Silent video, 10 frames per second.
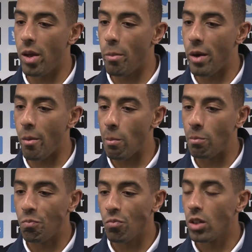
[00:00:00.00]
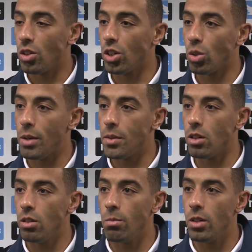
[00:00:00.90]
him and just swept
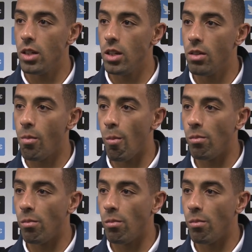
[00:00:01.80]
it home, really, yeah.